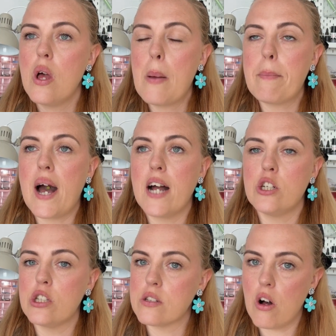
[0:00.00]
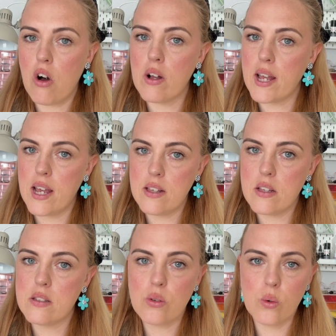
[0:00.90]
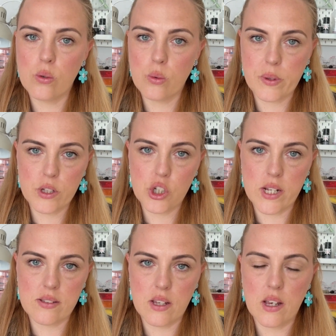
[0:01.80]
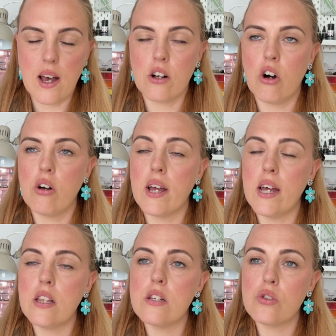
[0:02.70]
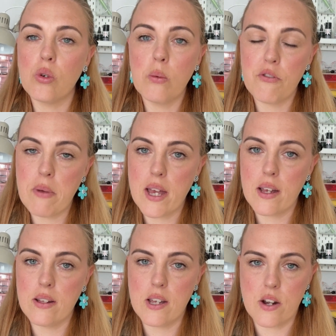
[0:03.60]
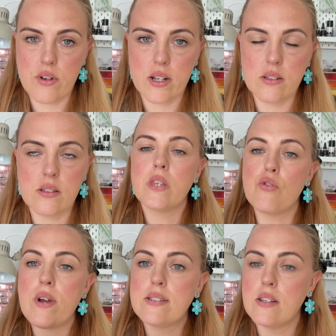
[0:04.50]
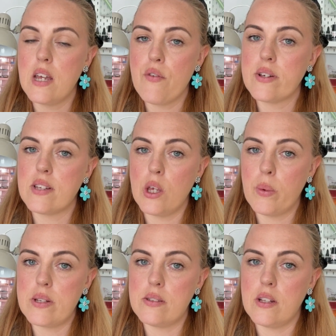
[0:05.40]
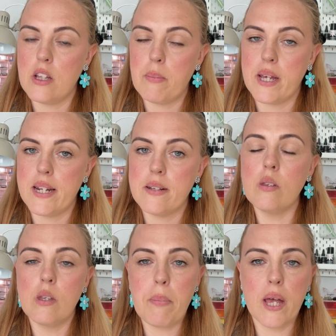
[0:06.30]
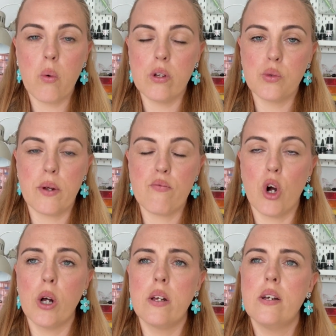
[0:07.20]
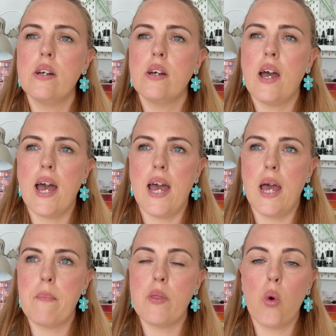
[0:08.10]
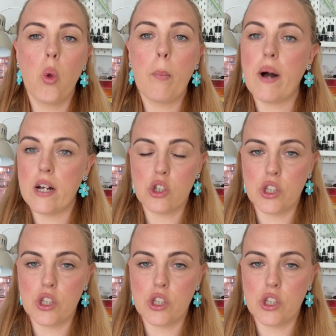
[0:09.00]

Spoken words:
But I just can't get in the zone with Shezzy. I can't get in the zone with making earrings. The resin earrings that you would have seen at the beginning, the pink ones went wrong. The whole batch